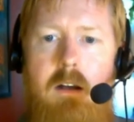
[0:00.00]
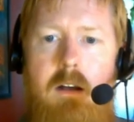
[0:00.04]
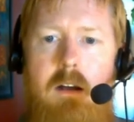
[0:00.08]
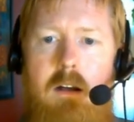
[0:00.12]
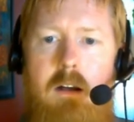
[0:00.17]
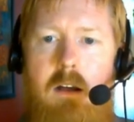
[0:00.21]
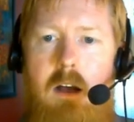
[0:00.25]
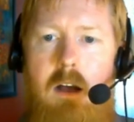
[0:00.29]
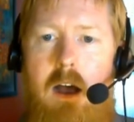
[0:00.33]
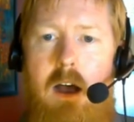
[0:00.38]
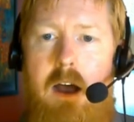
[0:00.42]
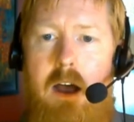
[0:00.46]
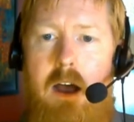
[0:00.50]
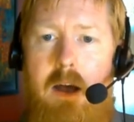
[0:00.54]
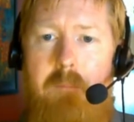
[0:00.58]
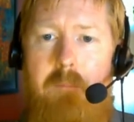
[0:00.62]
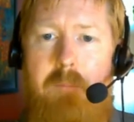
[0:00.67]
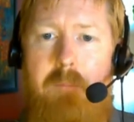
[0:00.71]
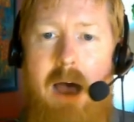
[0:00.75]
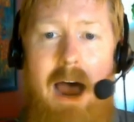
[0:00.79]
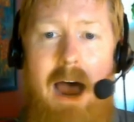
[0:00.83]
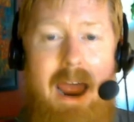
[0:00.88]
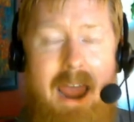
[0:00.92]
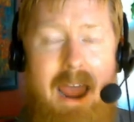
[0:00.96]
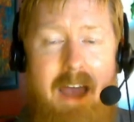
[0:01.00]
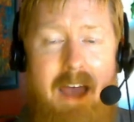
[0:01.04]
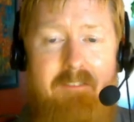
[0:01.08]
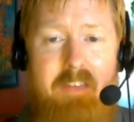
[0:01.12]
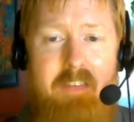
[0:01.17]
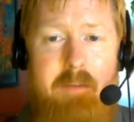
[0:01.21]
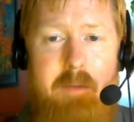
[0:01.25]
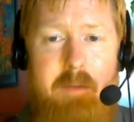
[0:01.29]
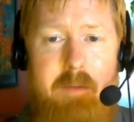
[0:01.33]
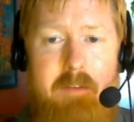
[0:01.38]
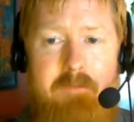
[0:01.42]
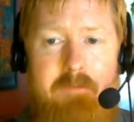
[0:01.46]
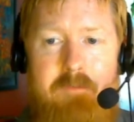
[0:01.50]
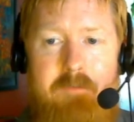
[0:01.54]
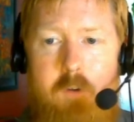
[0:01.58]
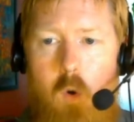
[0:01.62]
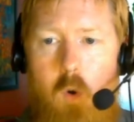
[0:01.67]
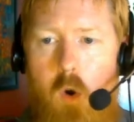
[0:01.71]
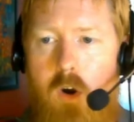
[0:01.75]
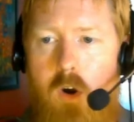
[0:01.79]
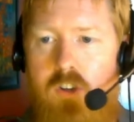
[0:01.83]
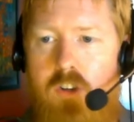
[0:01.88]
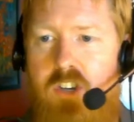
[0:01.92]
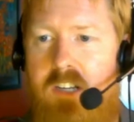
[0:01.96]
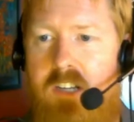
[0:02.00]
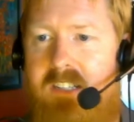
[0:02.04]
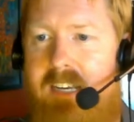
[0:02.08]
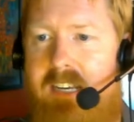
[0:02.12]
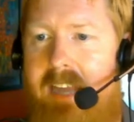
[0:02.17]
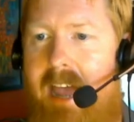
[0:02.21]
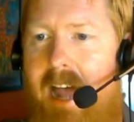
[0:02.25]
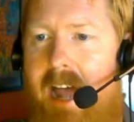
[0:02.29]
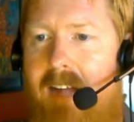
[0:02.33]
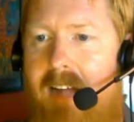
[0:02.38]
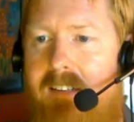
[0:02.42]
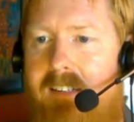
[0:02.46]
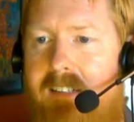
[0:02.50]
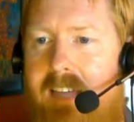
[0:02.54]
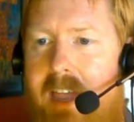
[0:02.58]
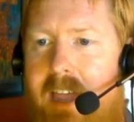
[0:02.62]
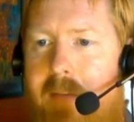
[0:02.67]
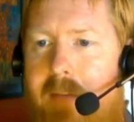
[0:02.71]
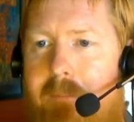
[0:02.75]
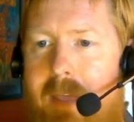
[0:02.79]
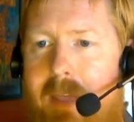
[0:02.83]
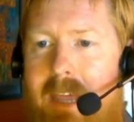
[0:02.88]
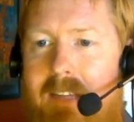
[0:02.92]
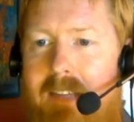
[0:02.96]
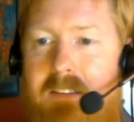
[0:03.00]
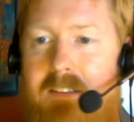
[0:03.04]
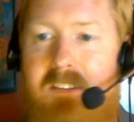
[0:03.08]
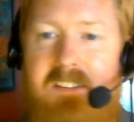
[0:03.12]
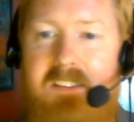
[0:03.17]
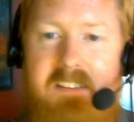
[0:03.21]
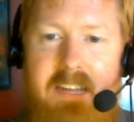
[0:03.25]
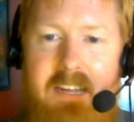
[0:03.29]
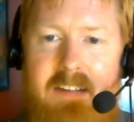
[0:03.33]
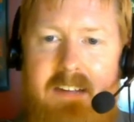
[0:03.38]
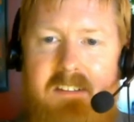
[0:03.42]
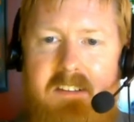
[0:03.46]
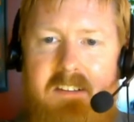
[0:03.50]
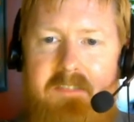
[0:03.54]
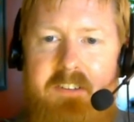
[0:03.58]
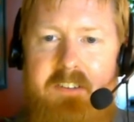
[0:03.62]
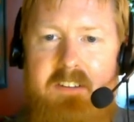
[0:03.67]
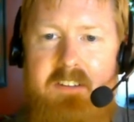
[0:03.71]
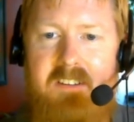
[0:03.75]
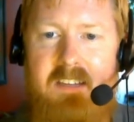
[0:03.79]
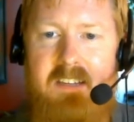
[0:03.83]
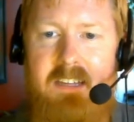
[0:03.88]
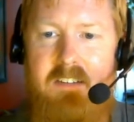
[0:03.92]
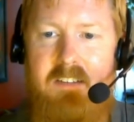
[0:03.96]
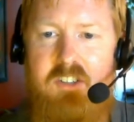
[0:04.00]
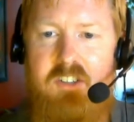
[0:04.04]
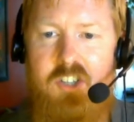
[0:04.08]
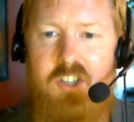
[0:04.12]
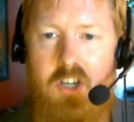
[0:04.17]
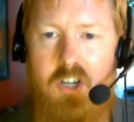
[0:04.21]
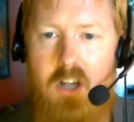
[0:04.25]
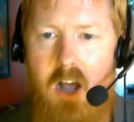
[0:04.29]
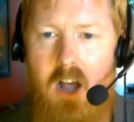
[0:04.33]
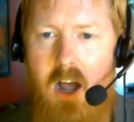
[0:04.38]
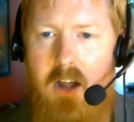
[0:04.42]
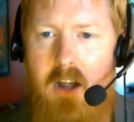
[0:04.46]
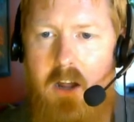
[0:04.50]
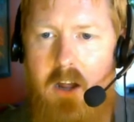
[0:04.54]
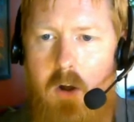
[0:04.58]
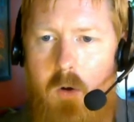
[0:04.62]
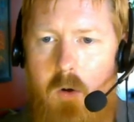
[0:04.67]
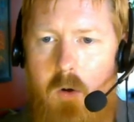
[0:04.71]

I have them in 4. Justin has them in 6 if it's against Chicago.